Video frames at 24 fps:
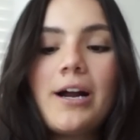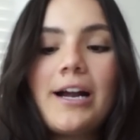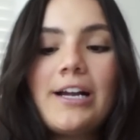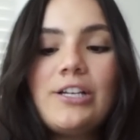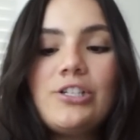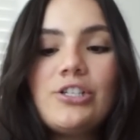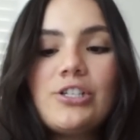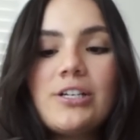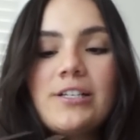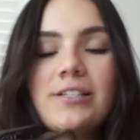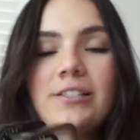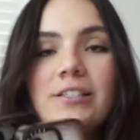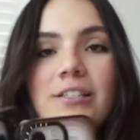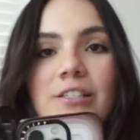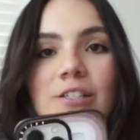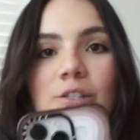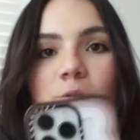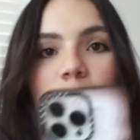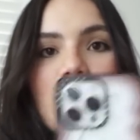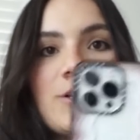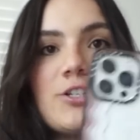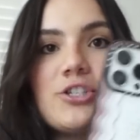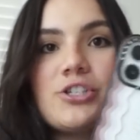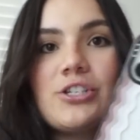I just
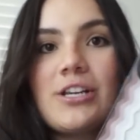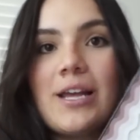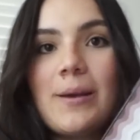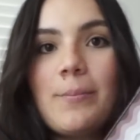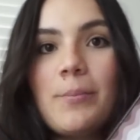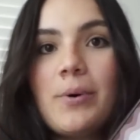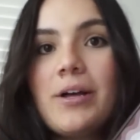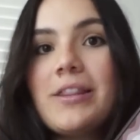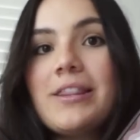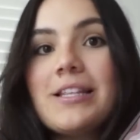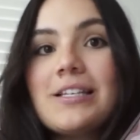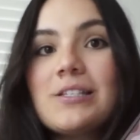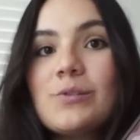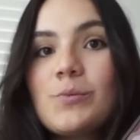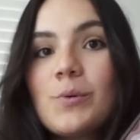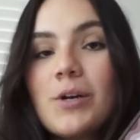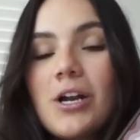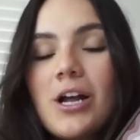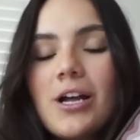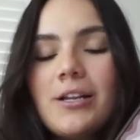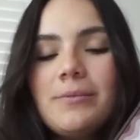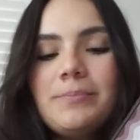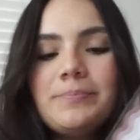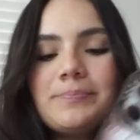switched and put this one
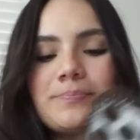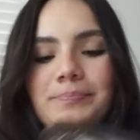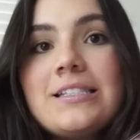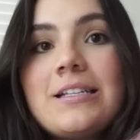on.